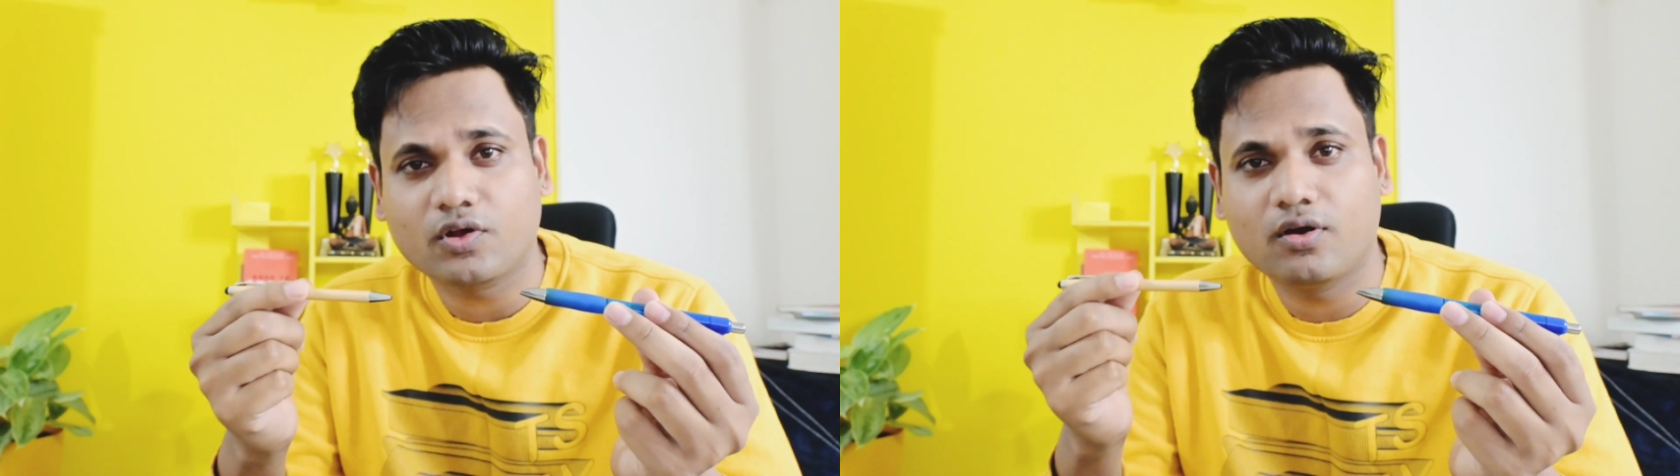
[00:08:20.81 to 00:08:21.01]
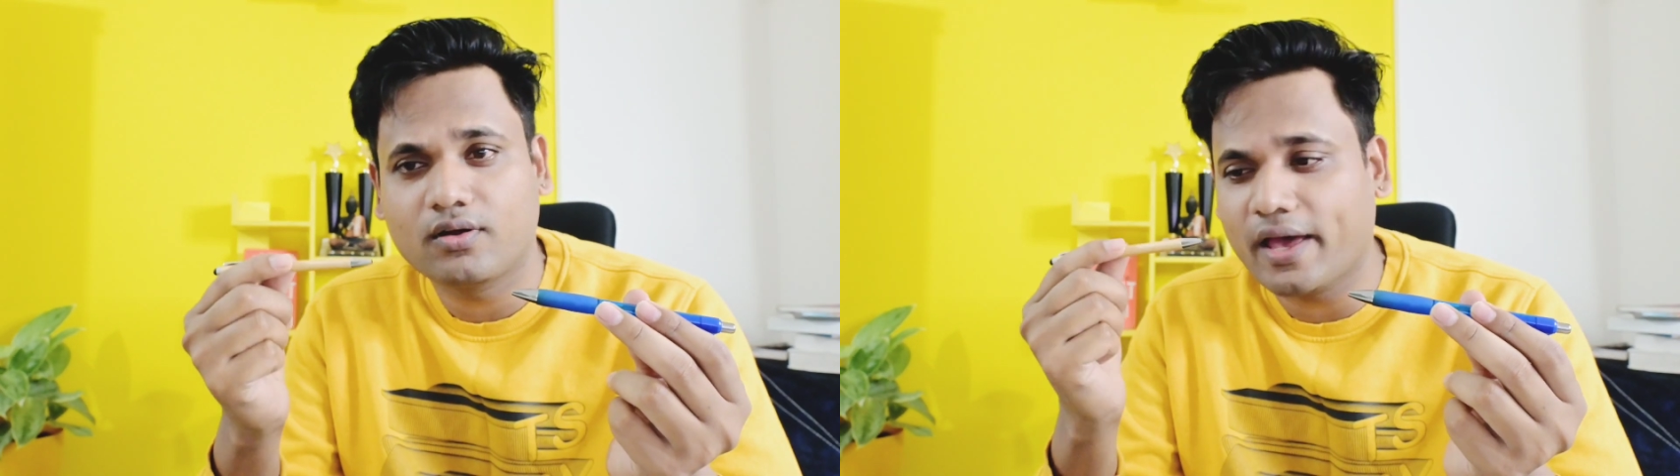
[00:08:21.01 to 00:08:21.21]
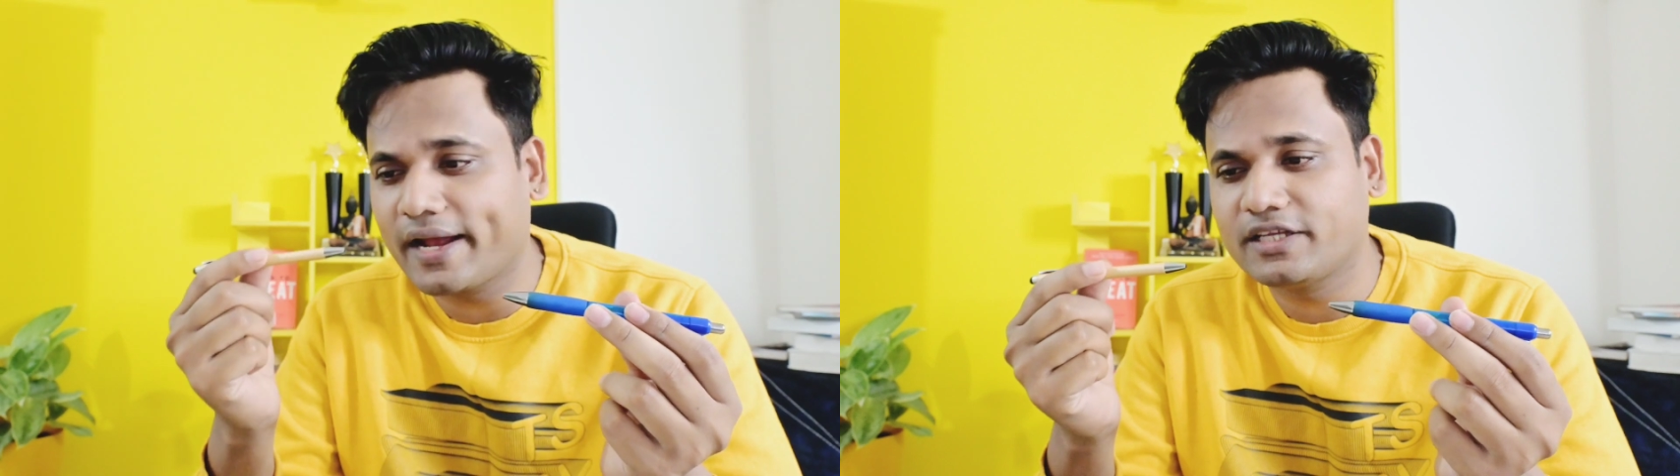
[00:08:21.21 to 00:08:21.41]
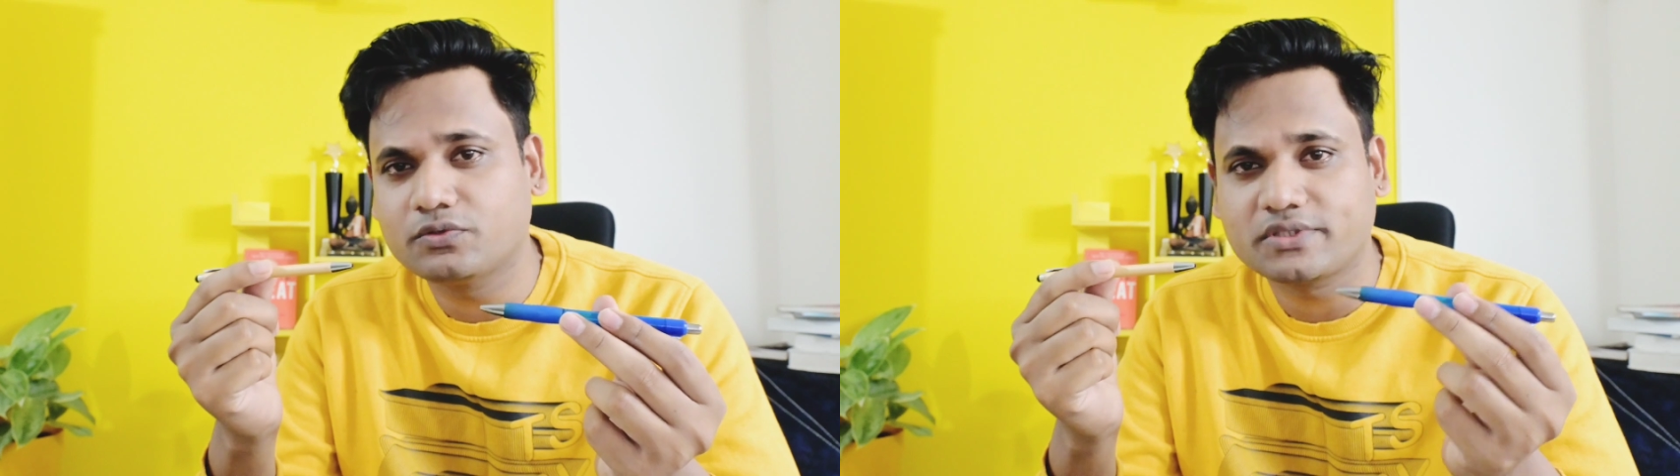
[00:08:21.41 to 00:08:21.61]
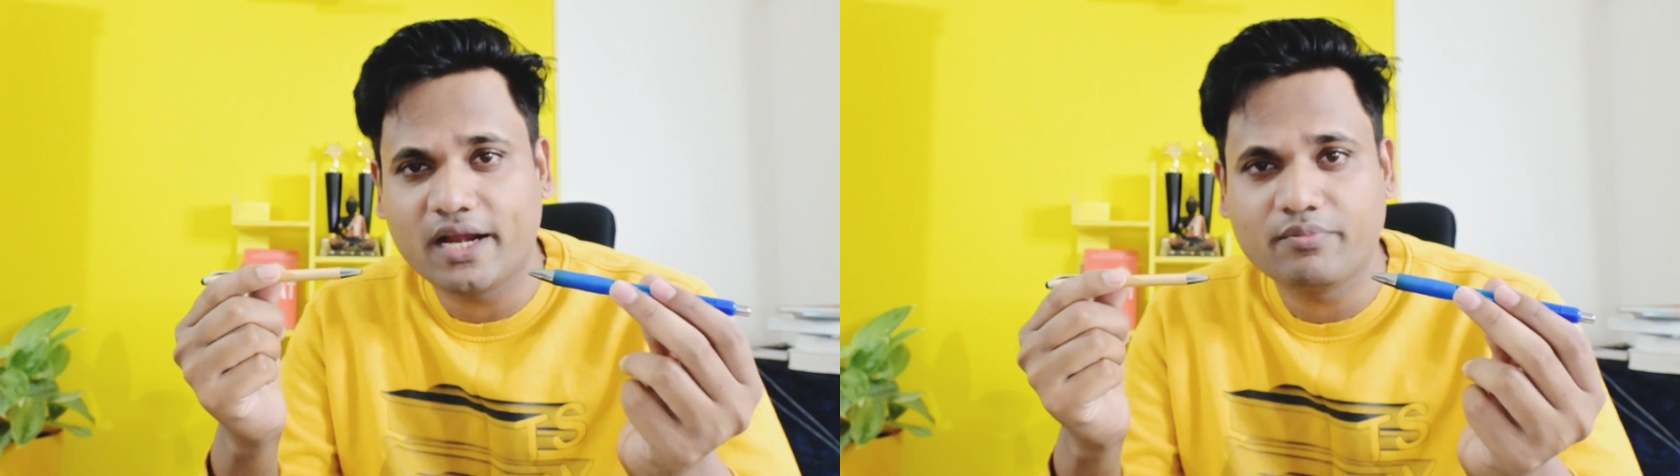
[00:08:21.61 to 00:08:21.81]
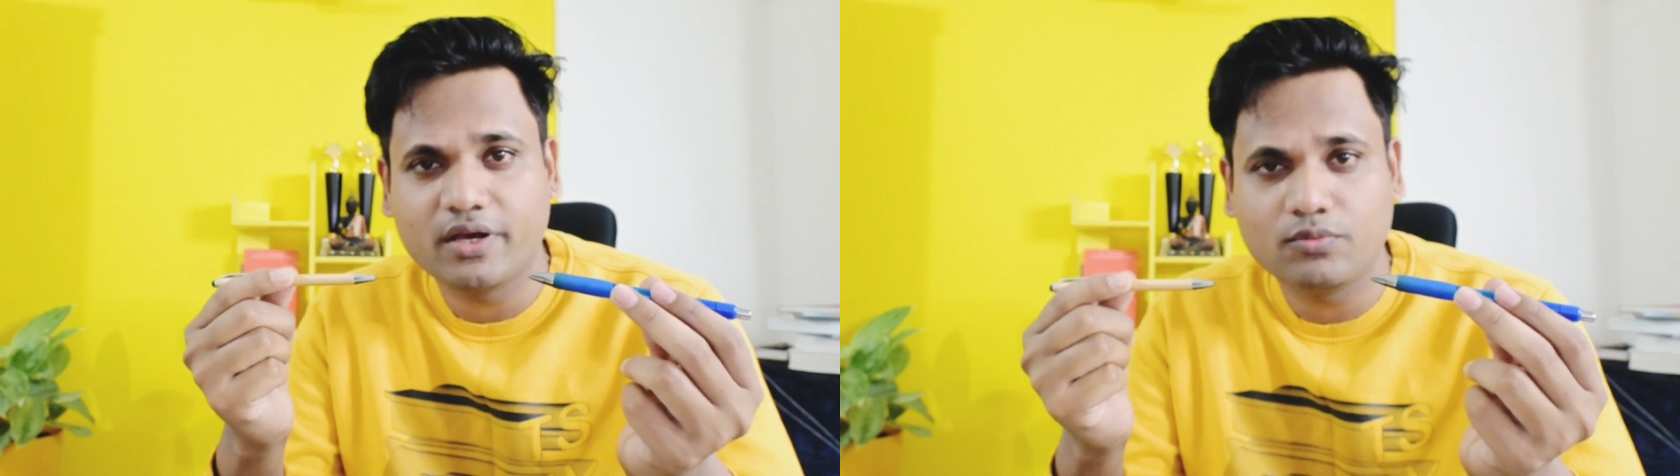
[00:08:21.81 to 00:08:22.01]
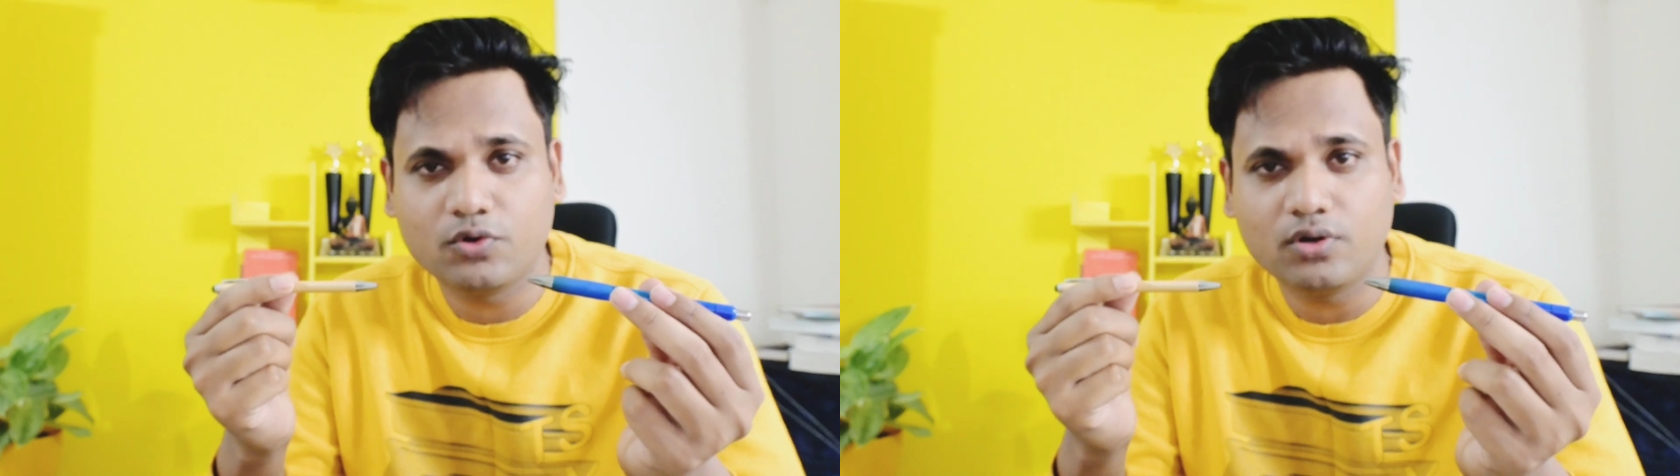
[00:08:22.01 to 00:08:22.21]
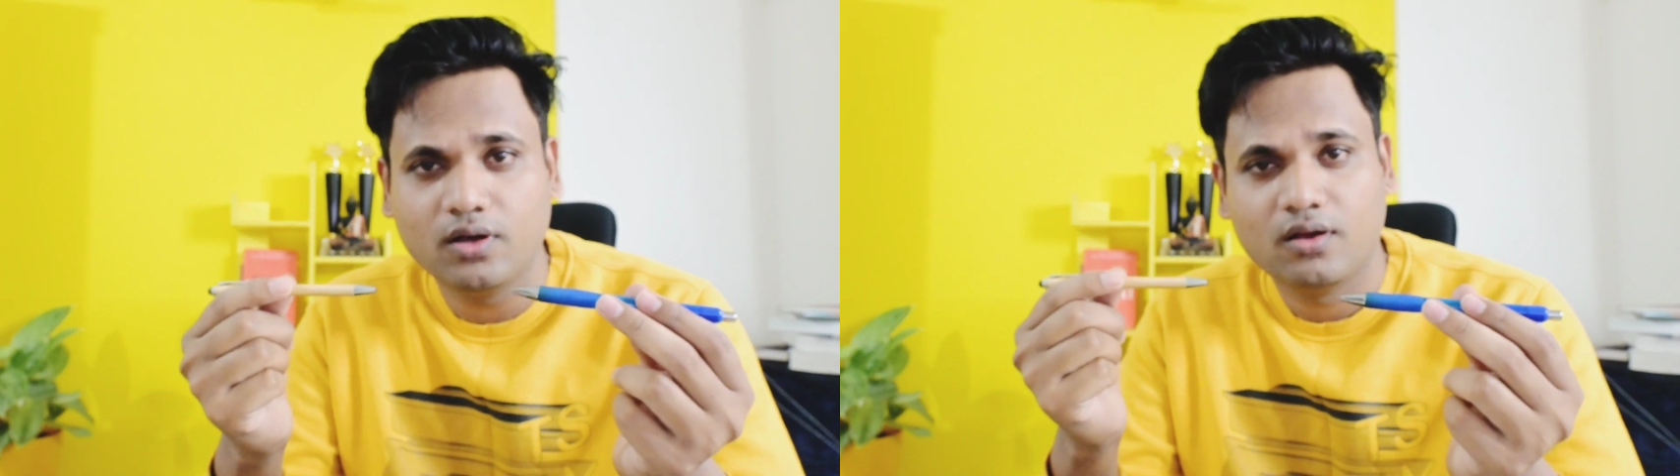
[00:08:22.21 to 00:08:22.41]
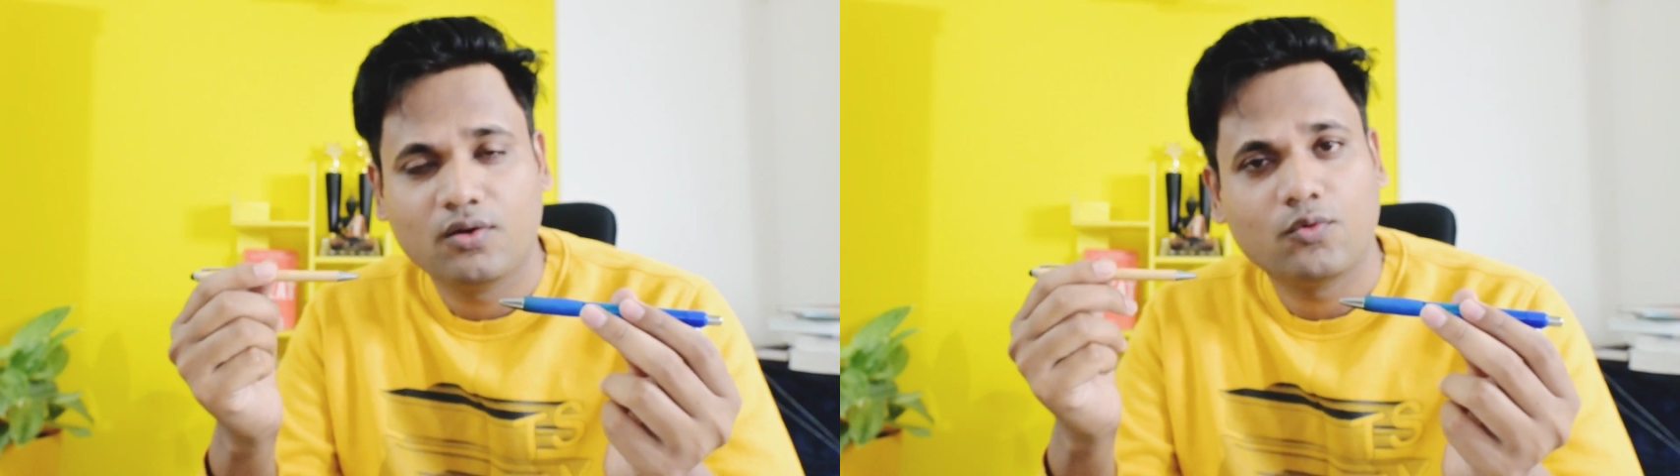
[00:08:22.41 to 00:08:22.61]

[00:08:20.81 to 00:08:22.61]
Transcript: or active standby mode.